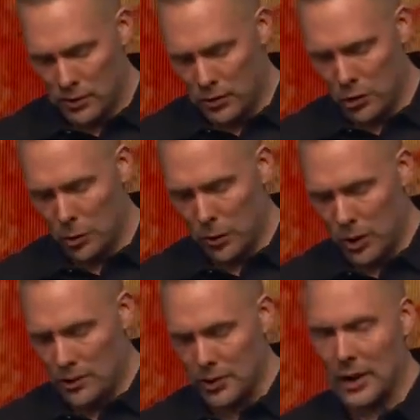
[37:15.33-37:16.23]

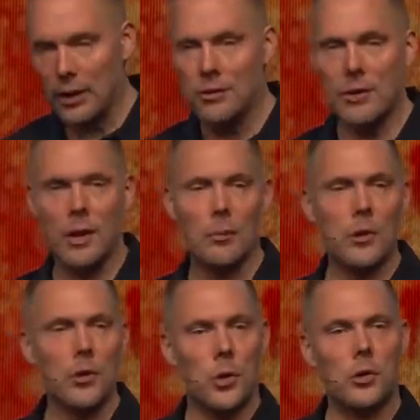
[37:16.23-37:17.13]
super us against them,
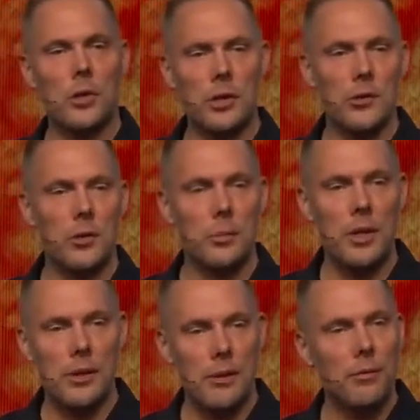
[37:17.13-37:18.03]
the church needs to
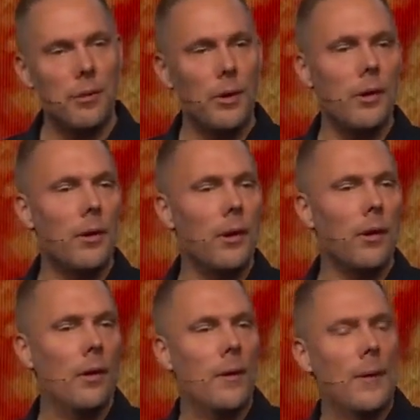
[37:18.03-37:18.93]
be different.
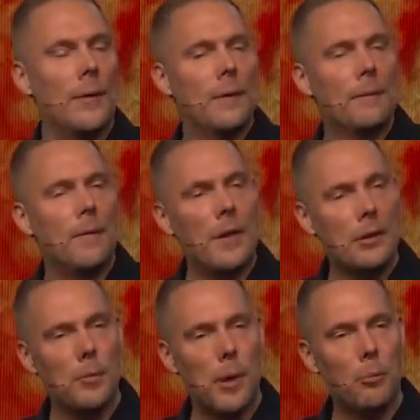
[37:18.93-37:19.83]
And
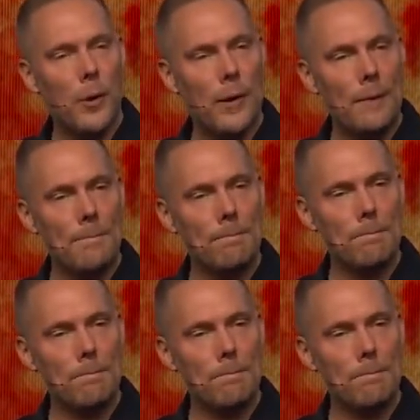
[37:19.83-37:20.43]
that's my prayer.